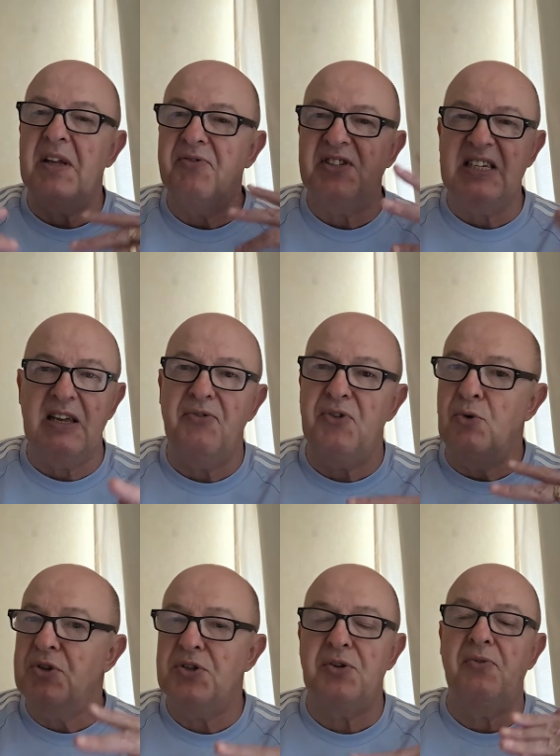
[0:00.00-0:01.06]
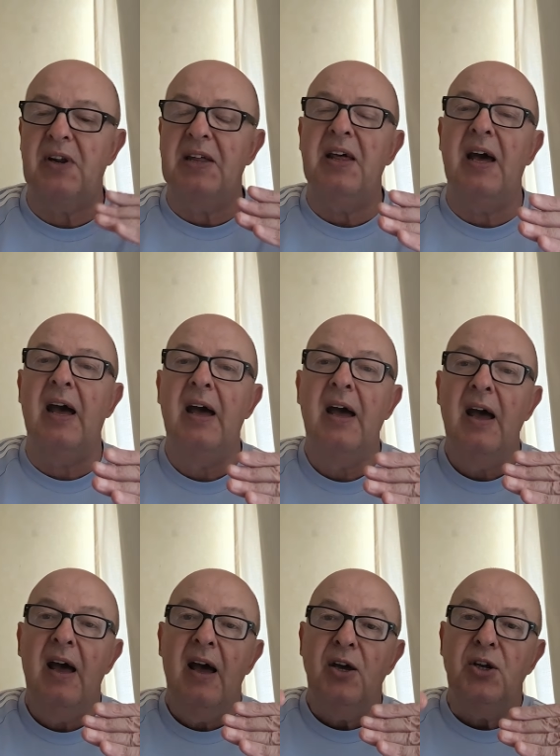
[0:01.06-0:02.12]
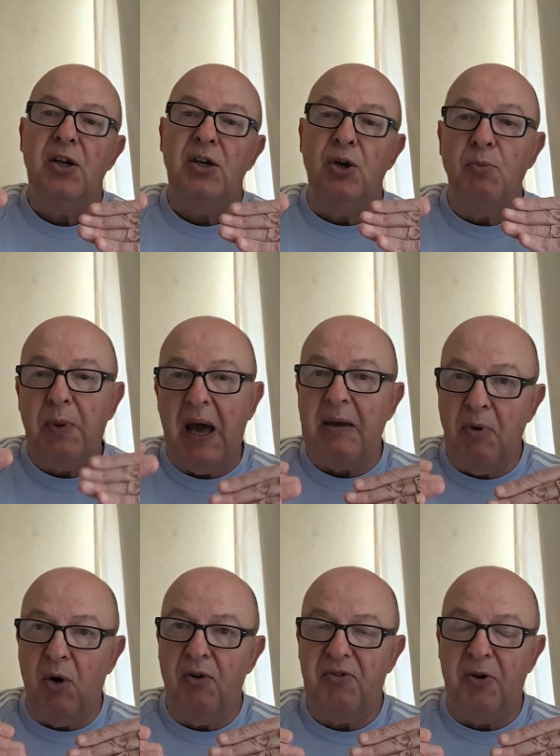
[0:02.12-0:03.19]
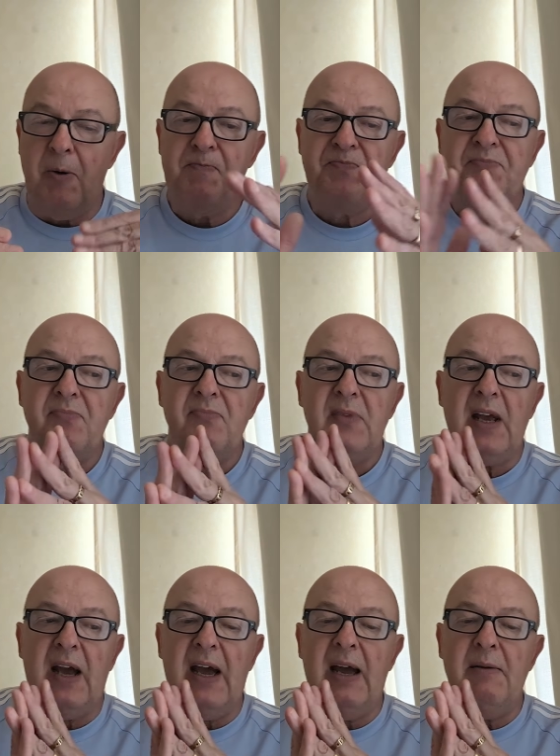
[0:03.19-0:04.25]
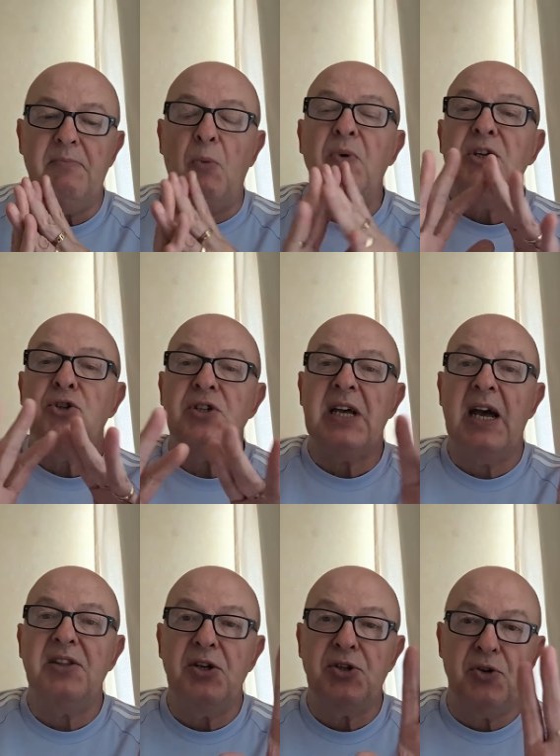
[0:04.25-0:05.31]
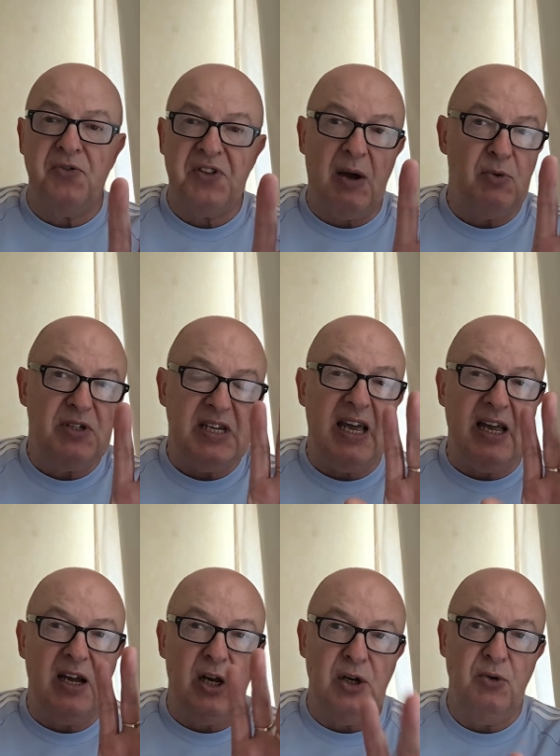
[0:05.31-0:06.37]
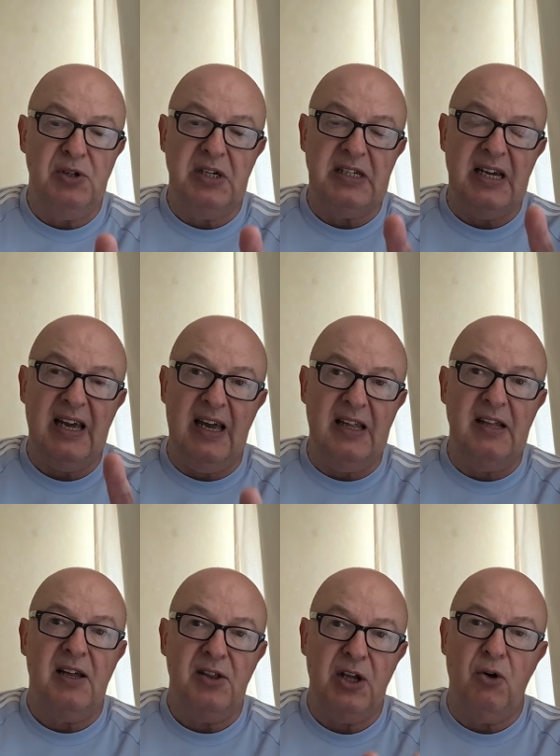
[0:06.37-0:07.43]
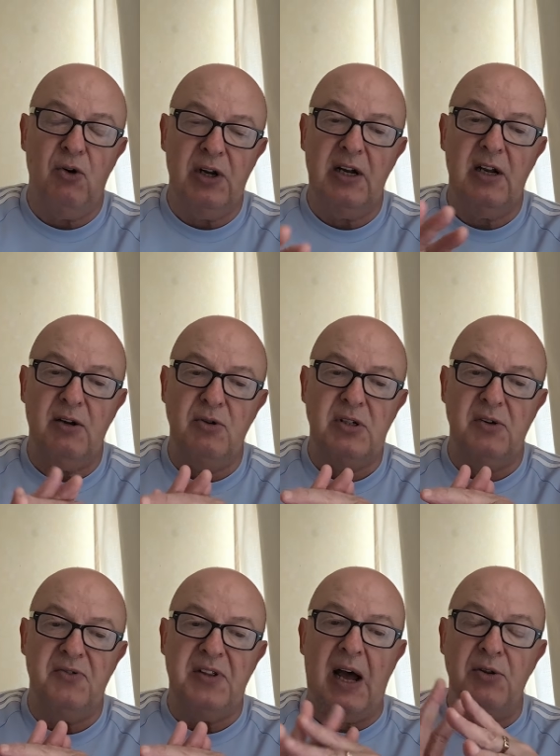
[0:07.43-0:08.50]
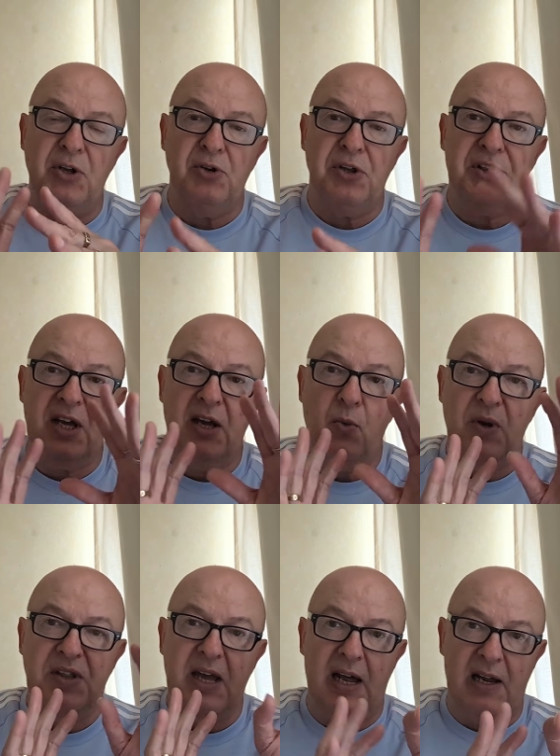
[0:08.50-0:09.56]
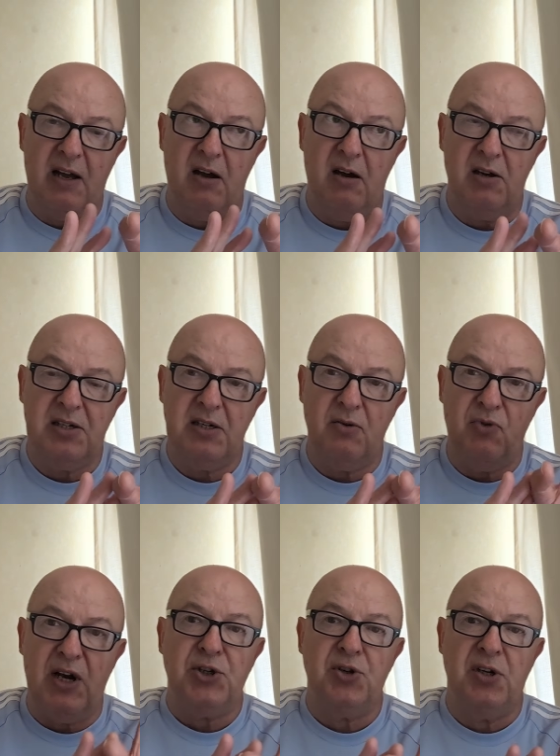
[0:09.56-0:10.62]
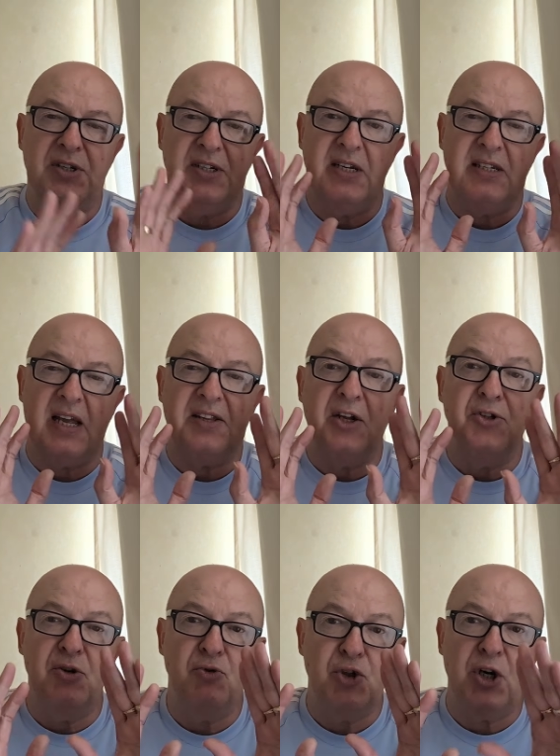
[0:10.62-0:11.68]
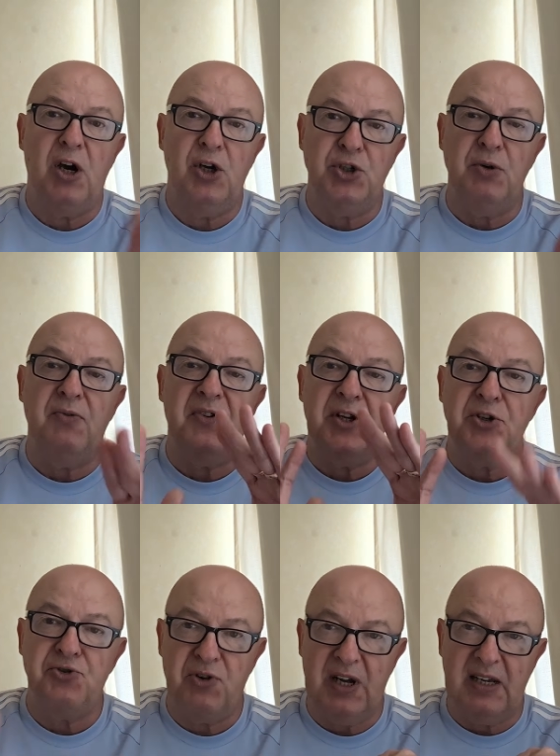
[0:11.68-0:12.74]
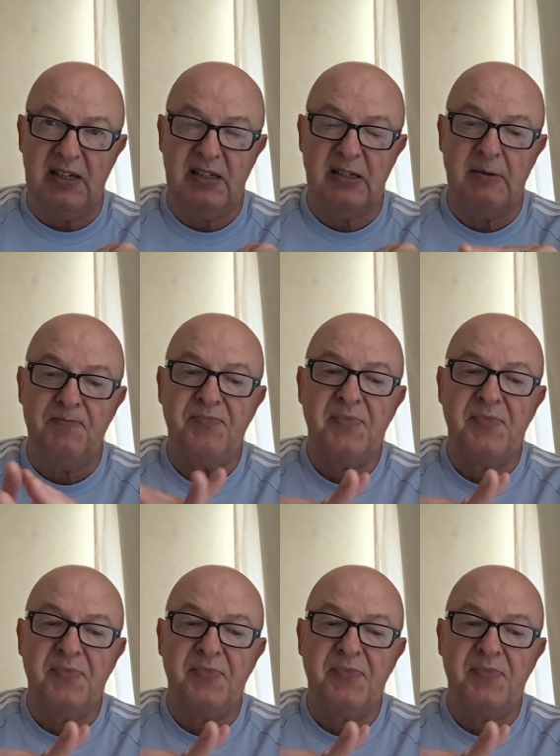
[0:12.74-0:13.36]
the seafood and stuff like that, you pay more for. But we just had the stuff that was included in the all-inclusive. Now, the other thing with the a la carte restaurants is that they do charge you for the drinks.